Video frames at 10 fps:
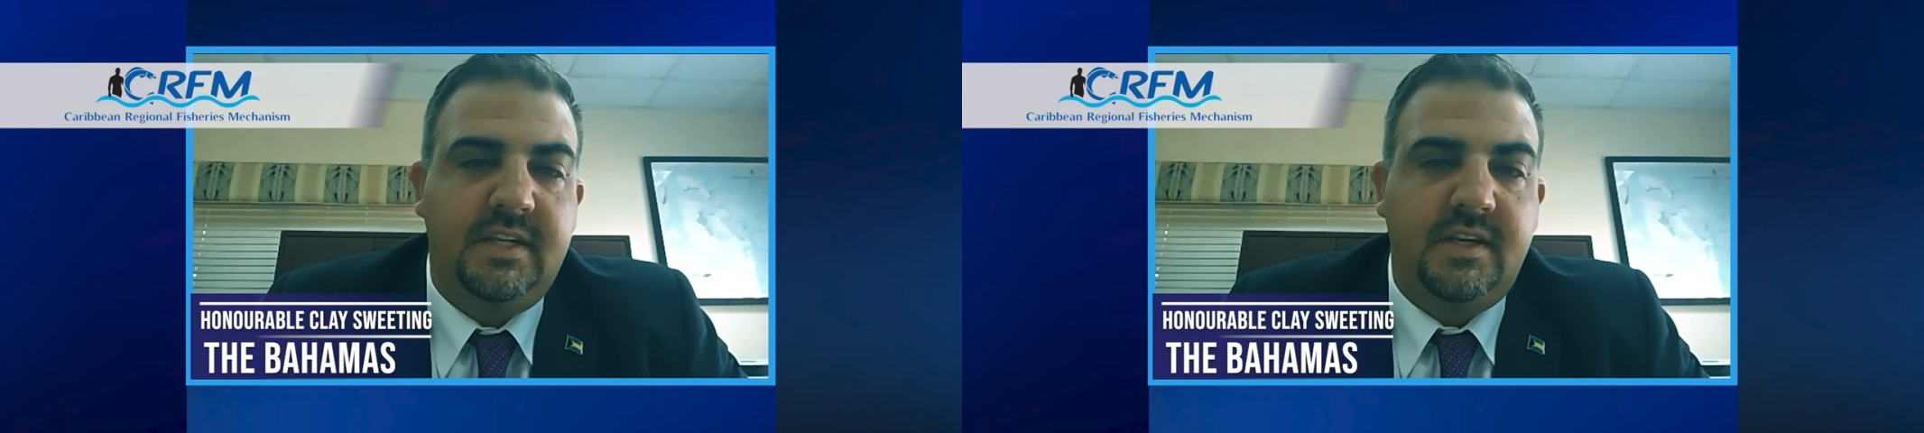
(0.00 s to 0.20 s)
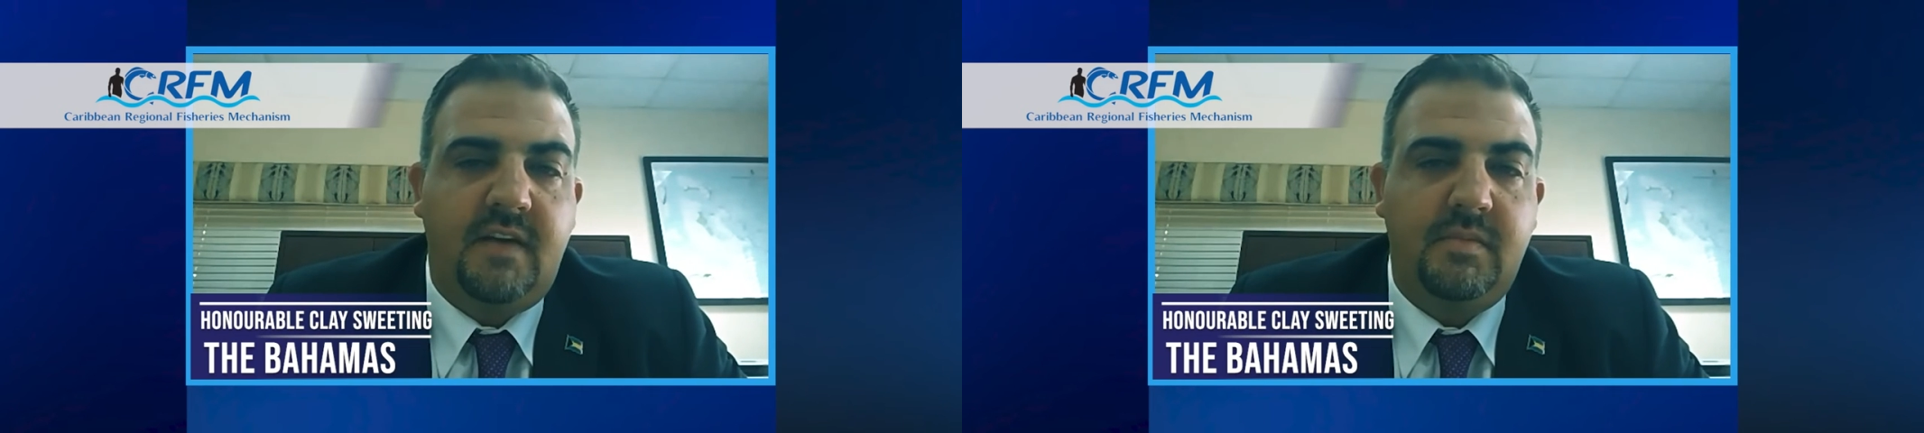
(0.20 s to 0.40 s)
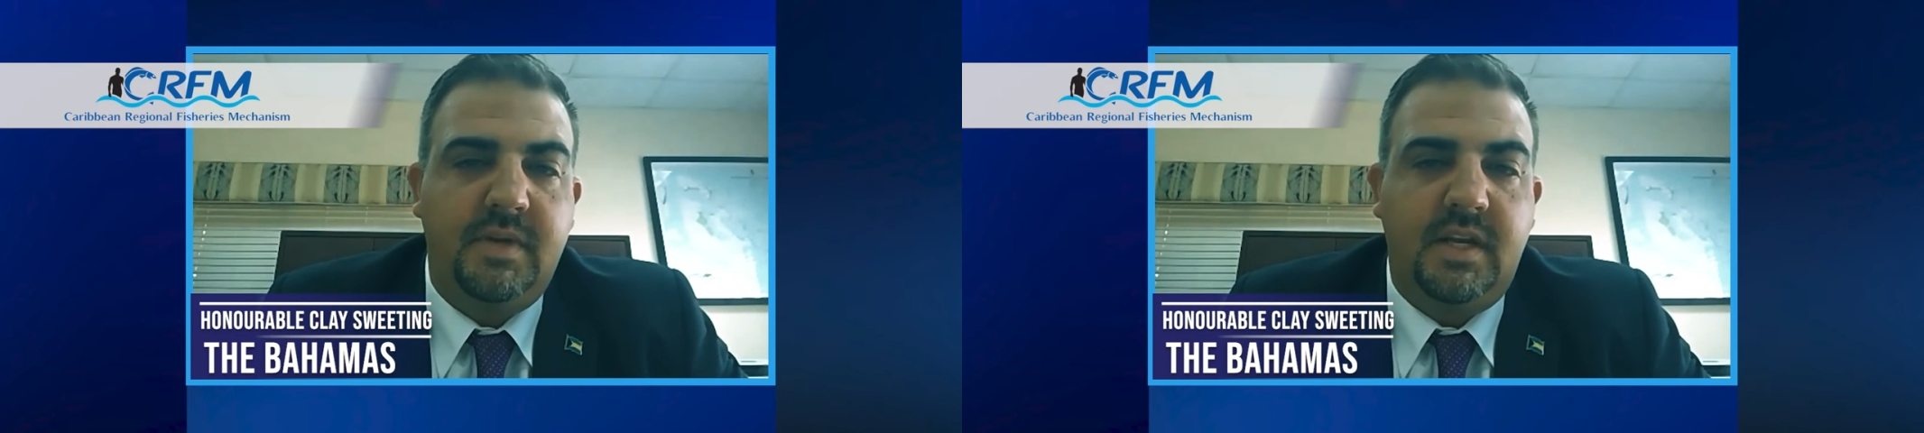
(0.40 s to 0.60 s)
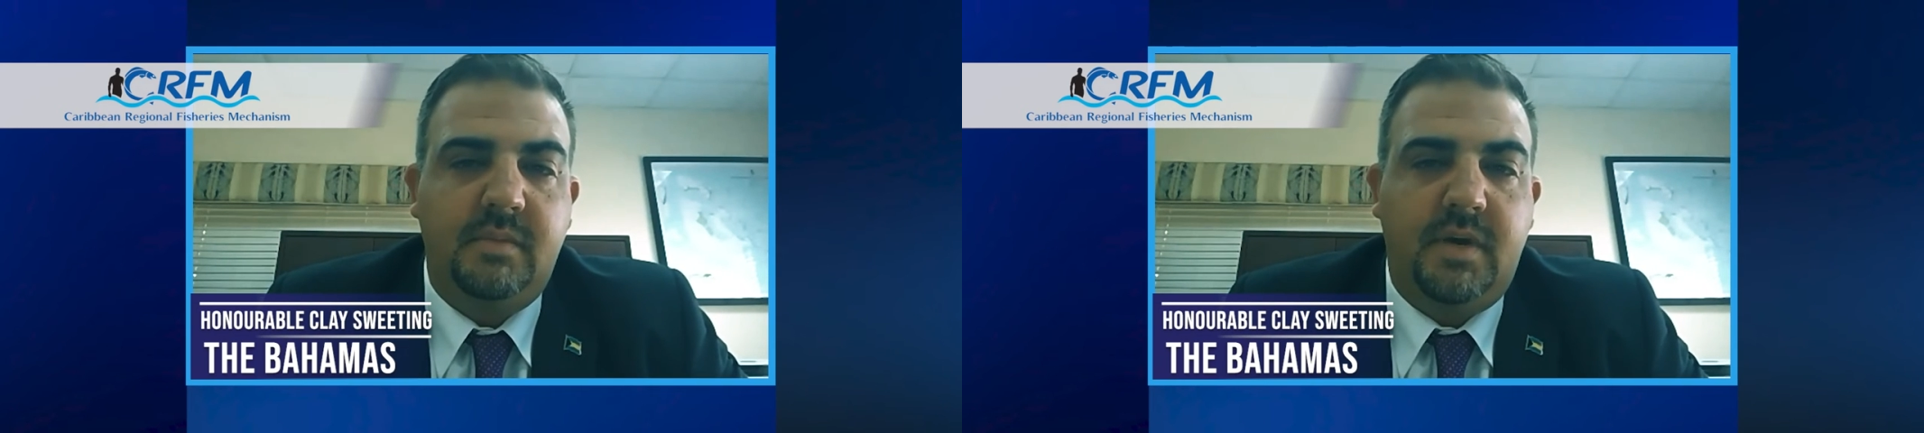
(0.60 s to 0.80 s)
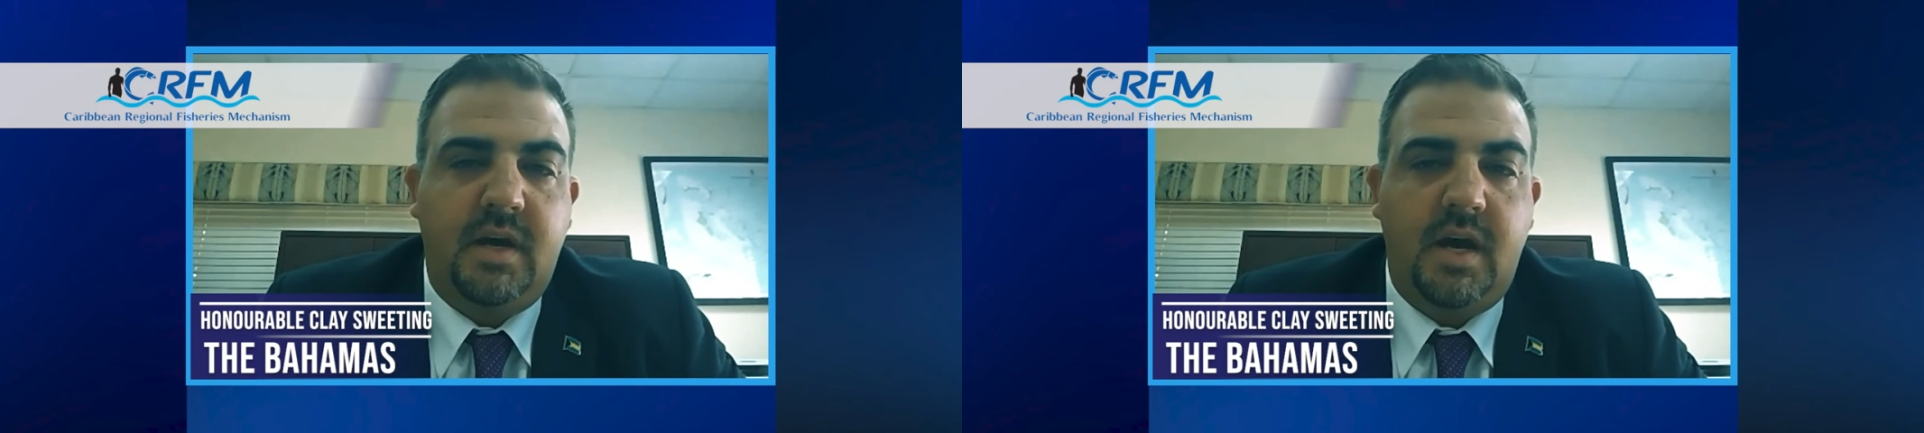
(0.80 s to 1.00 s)
the government of
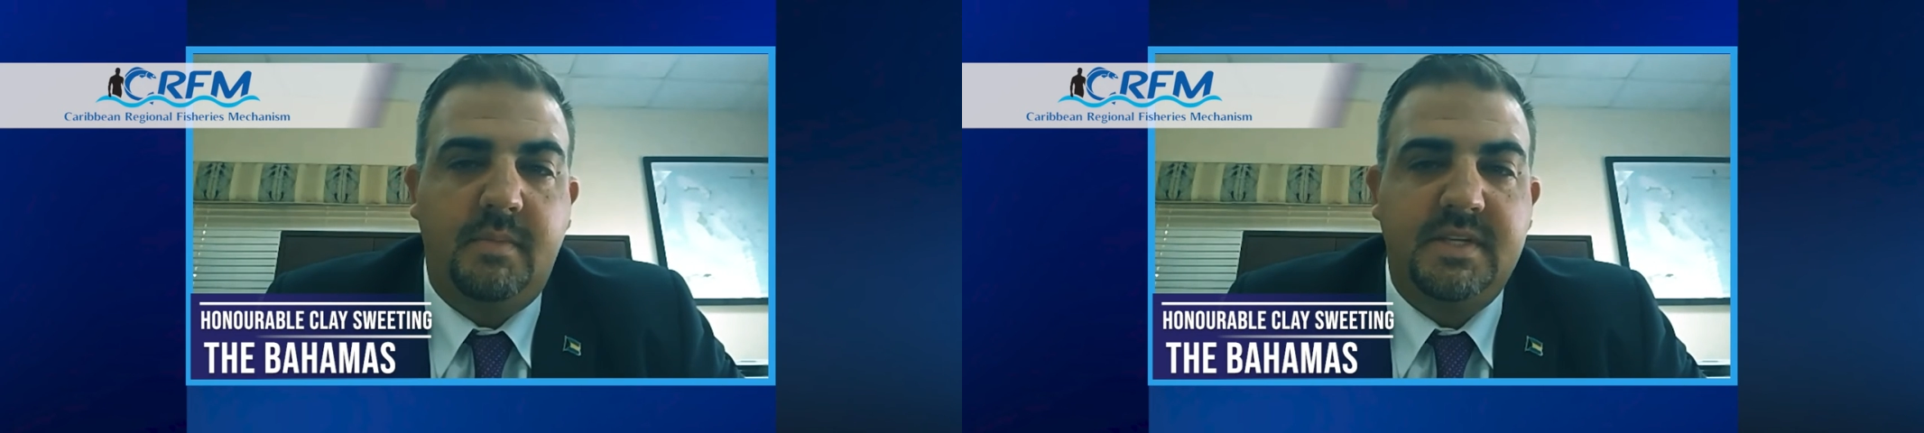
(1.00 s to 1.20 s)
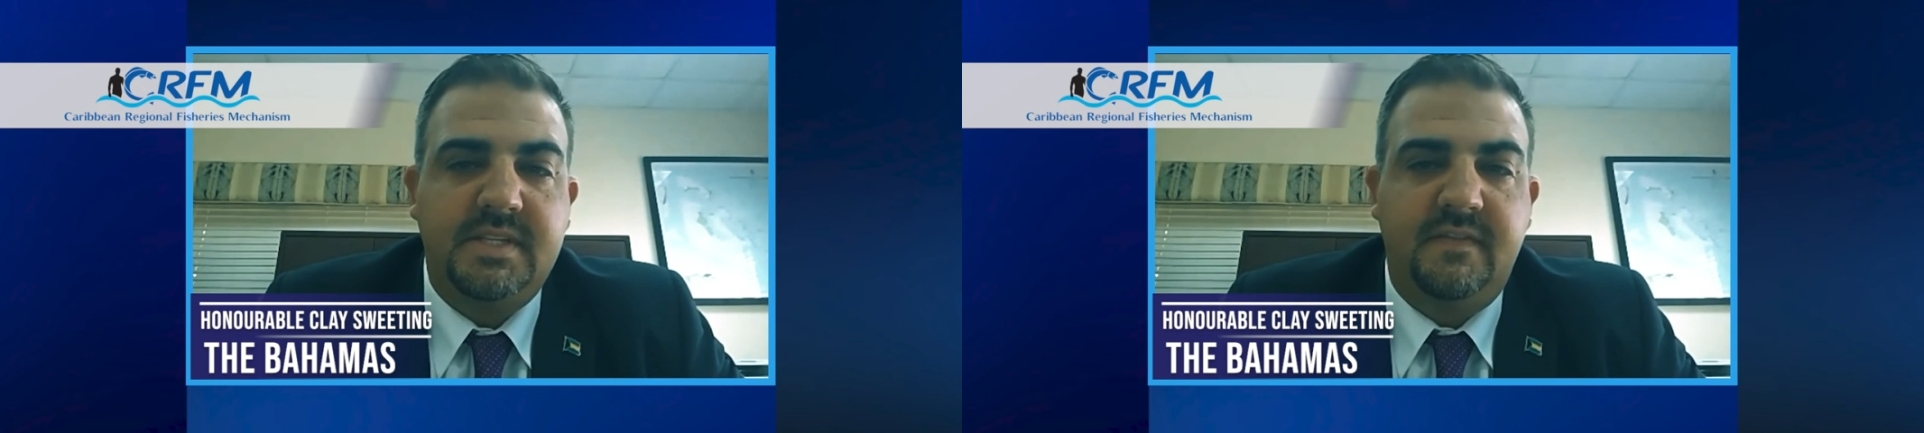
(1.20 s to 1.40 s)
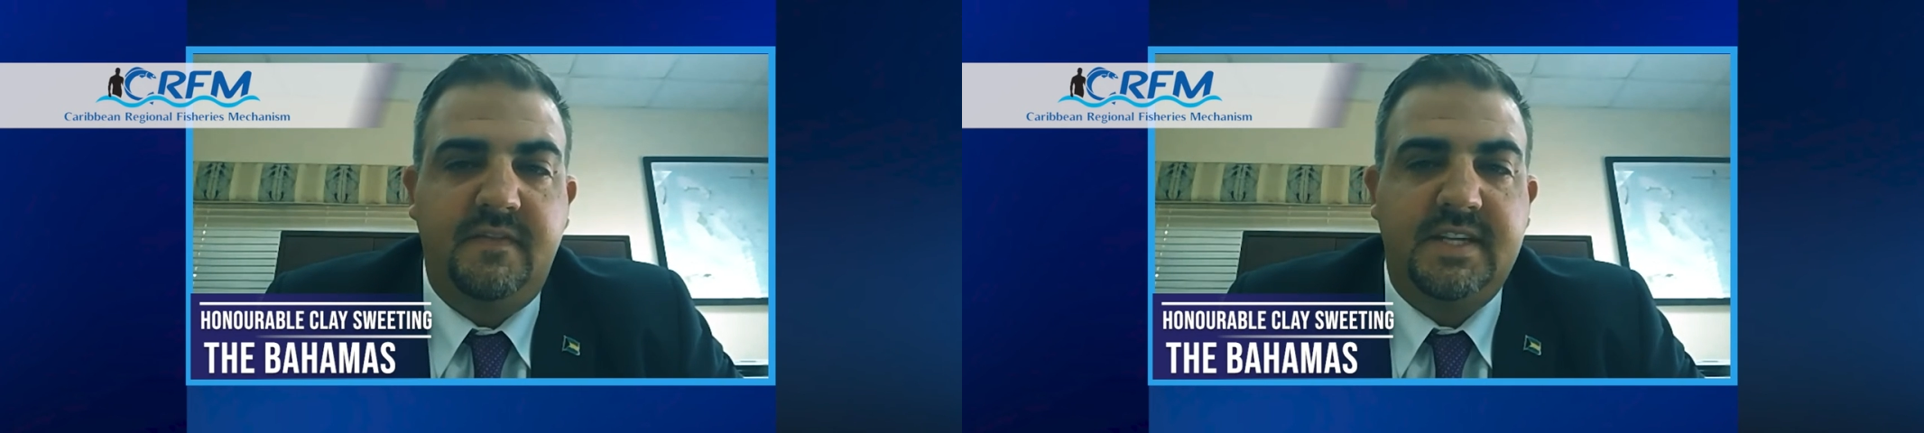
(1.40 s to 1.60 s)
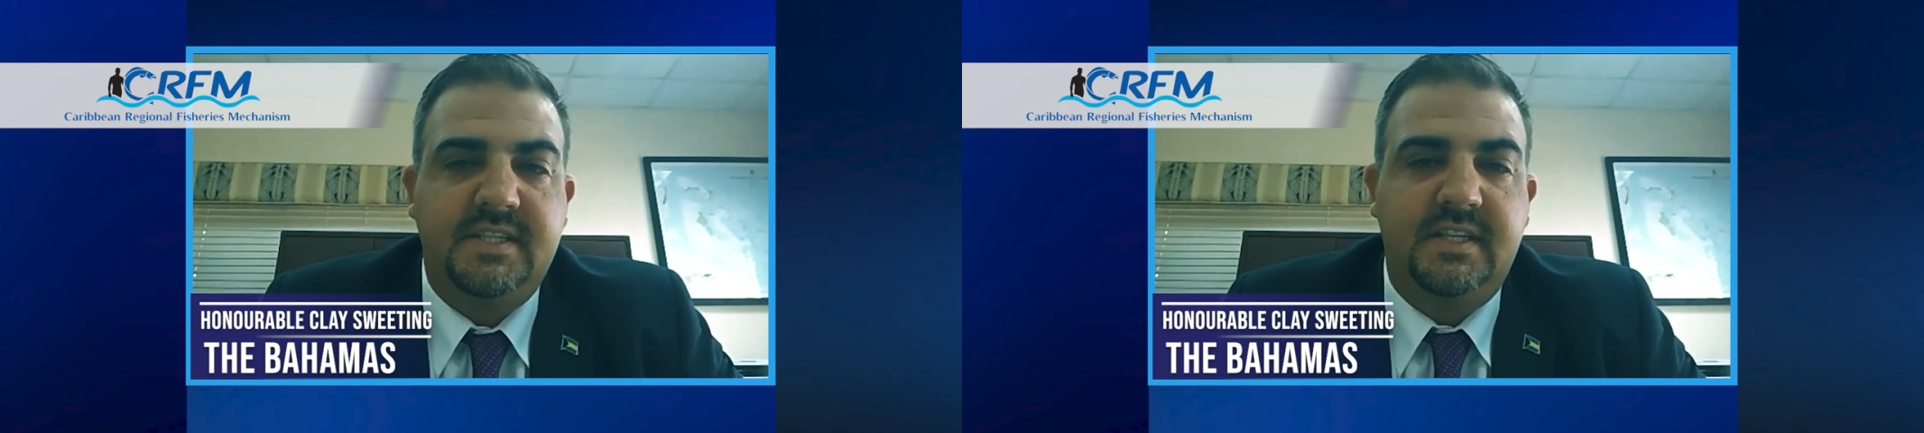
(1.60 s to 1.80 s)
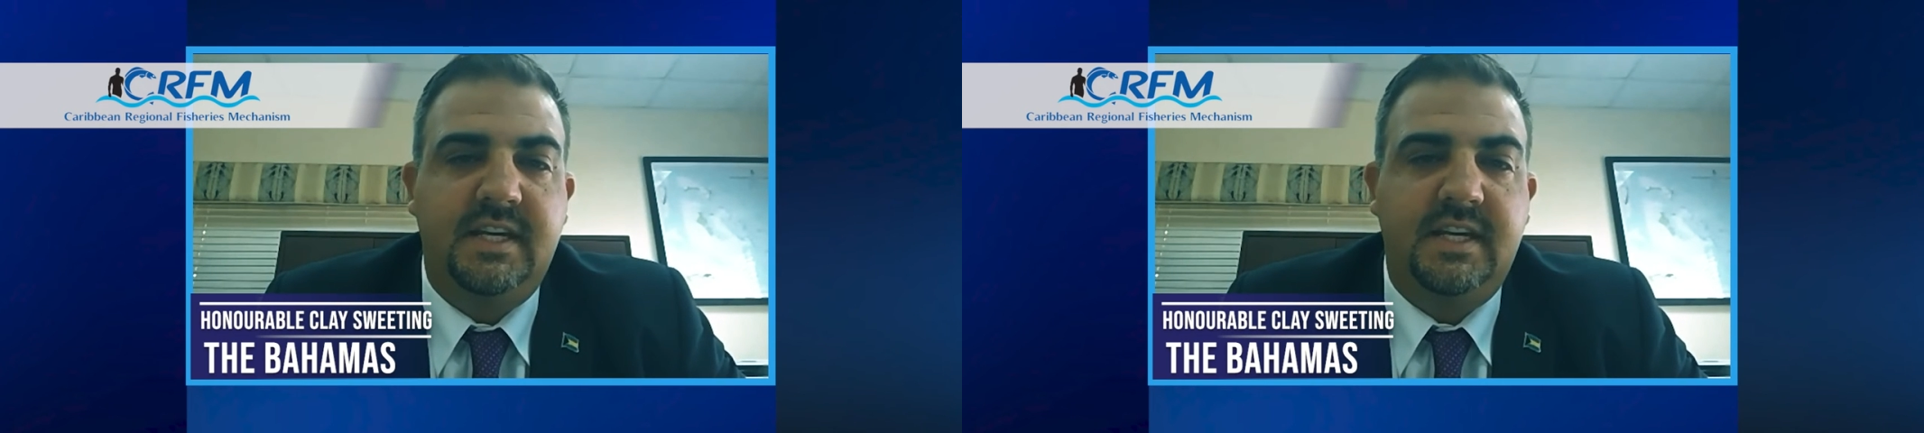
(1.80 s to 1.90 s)
the Bahamas invested